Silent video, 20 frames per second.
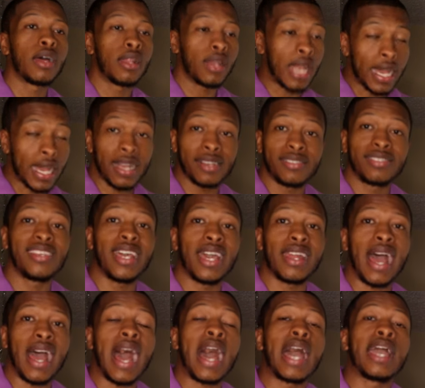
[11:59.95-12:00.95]
like I said,
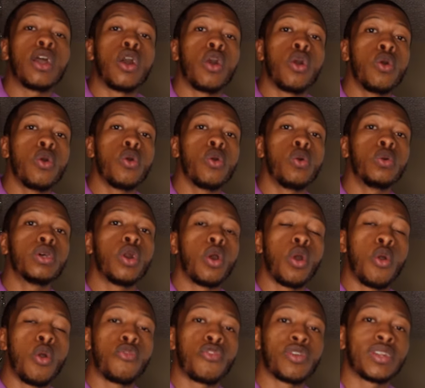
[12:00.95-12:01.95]
I owed
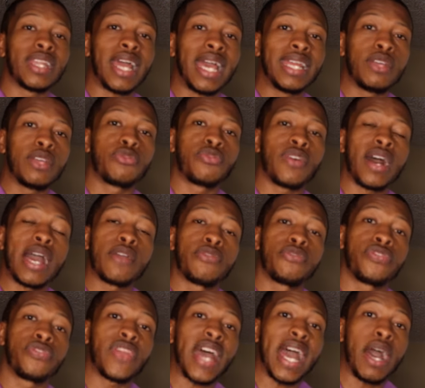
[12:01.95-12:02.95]
over
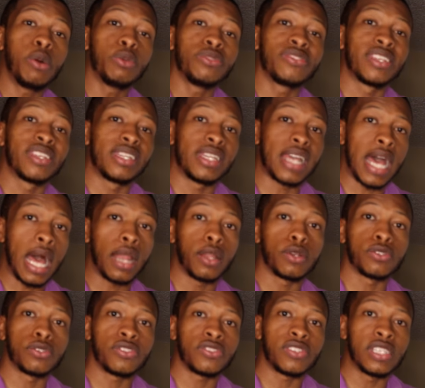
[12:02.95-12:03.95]

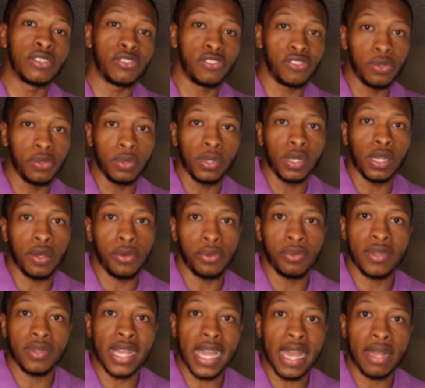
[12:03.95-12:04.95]
$95,000 in student loan
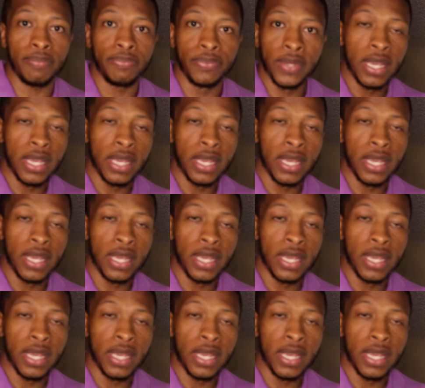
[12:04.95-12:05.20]
debt.